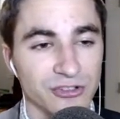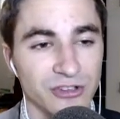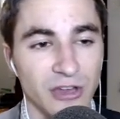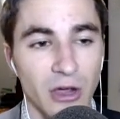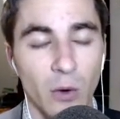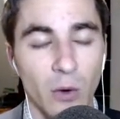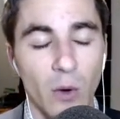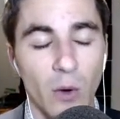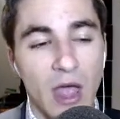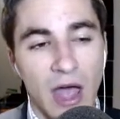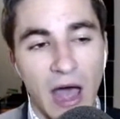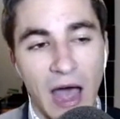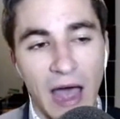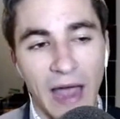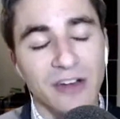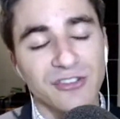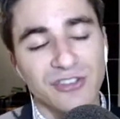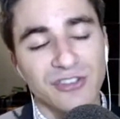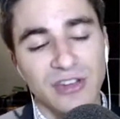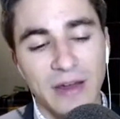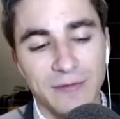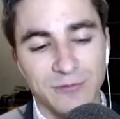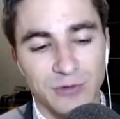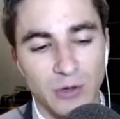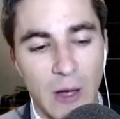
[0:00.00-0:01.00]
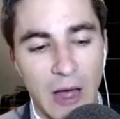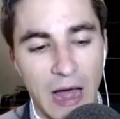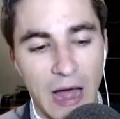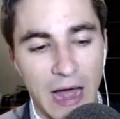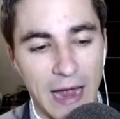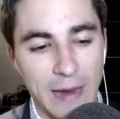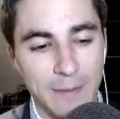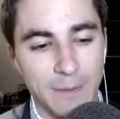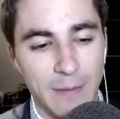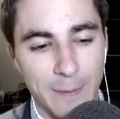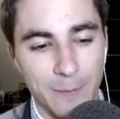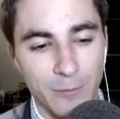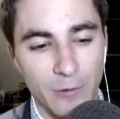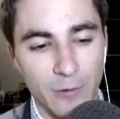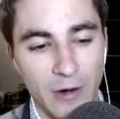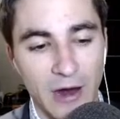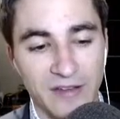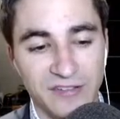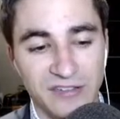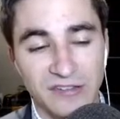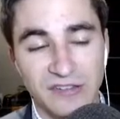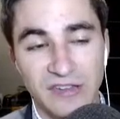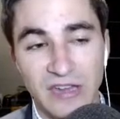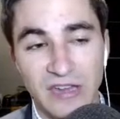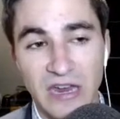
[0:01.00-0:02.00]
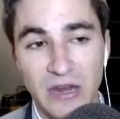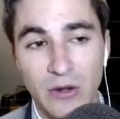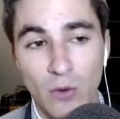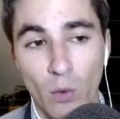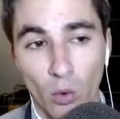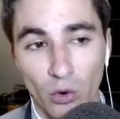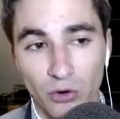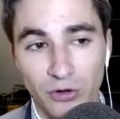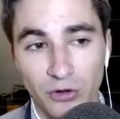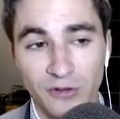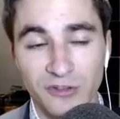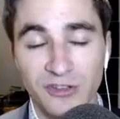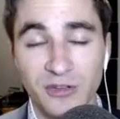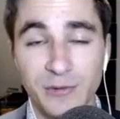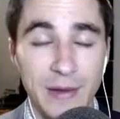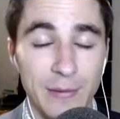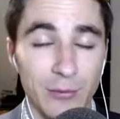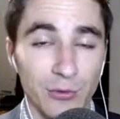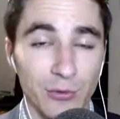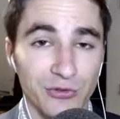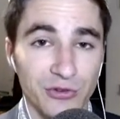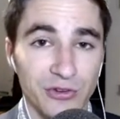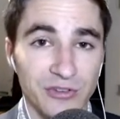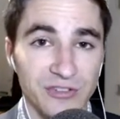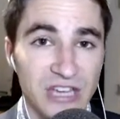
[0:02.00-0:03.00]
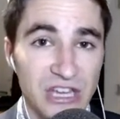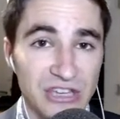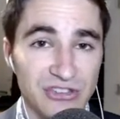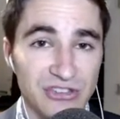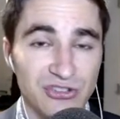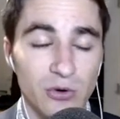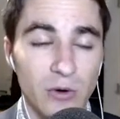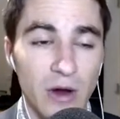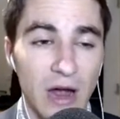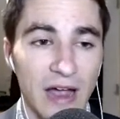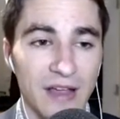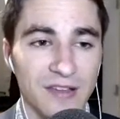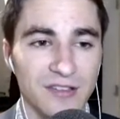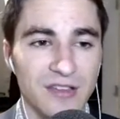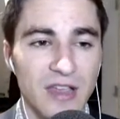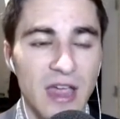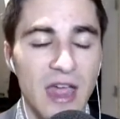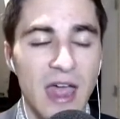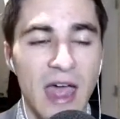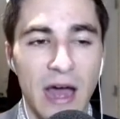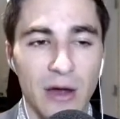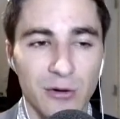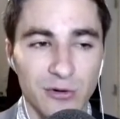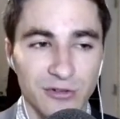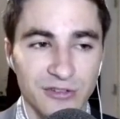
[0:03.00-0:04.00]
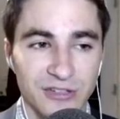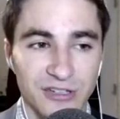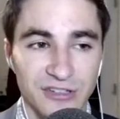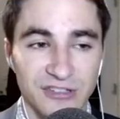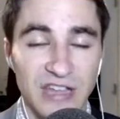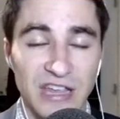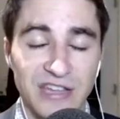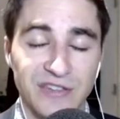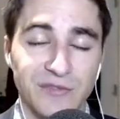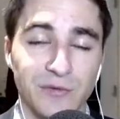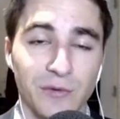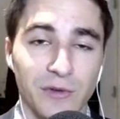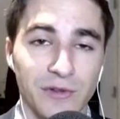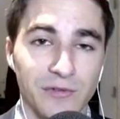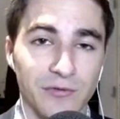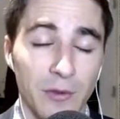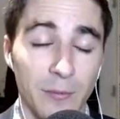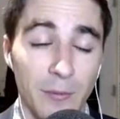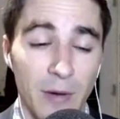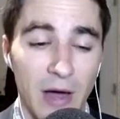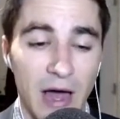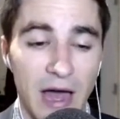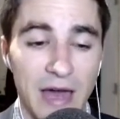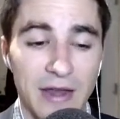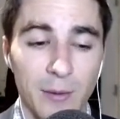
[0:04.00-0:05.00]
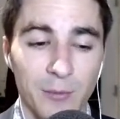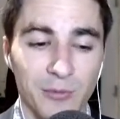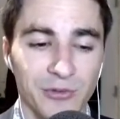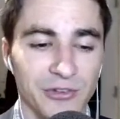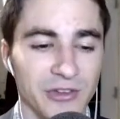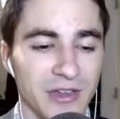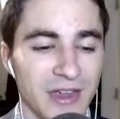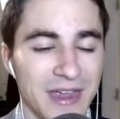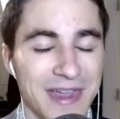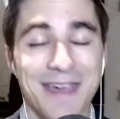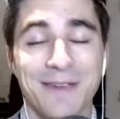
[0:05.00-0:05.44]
So I actually have to hide my prices in order to be able to teach you guys how to successfully flip items.